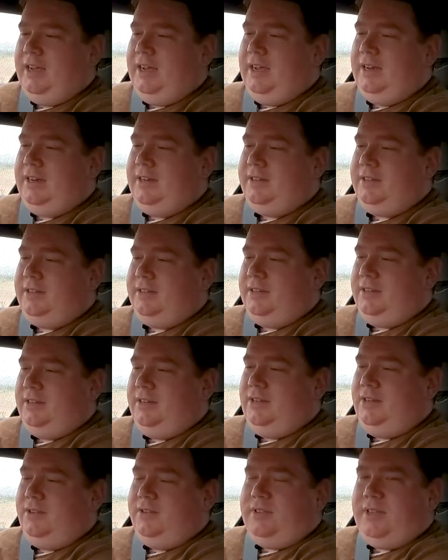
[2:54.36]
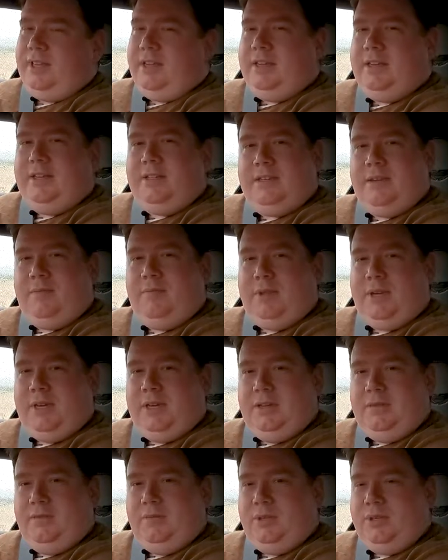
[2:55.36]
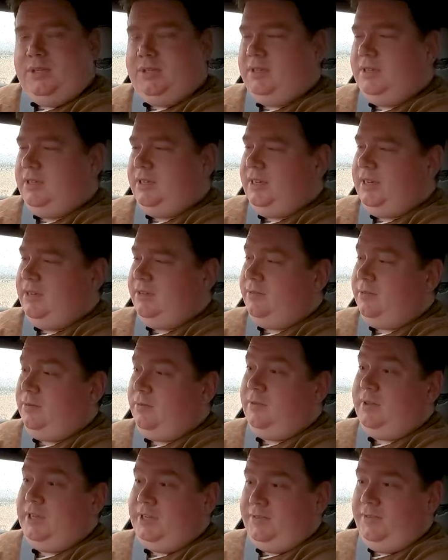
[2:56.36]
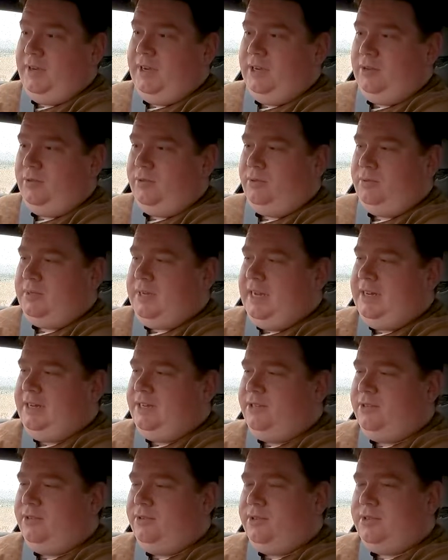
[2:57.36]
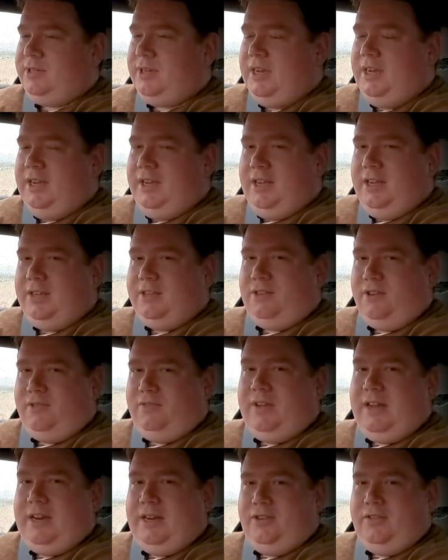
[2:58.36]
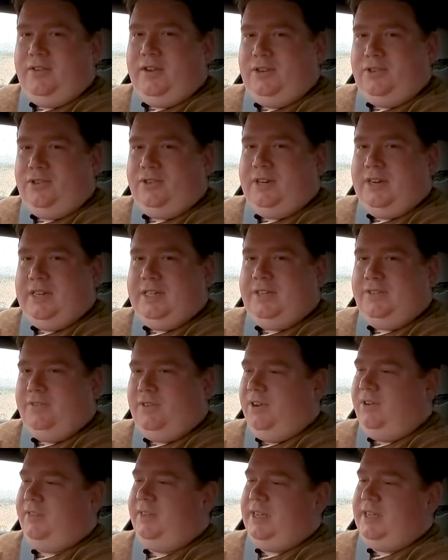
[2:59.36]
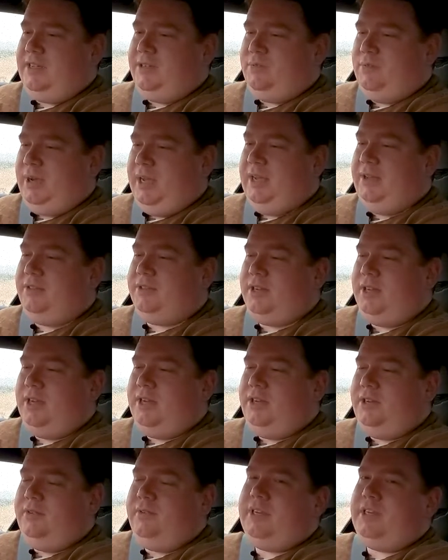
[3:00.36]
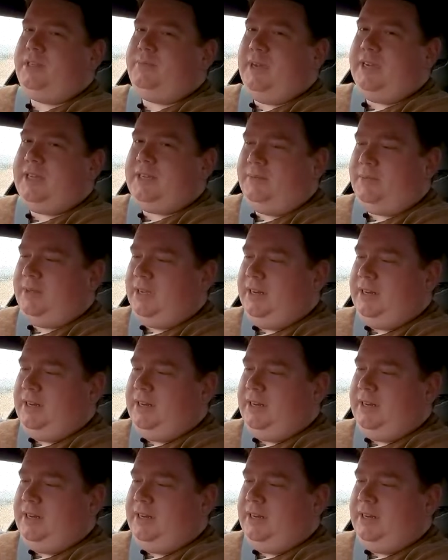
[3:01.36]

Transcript: and you'd think in something that was, this vehicle that was handed to us has got a value of £185,000, you would expect something a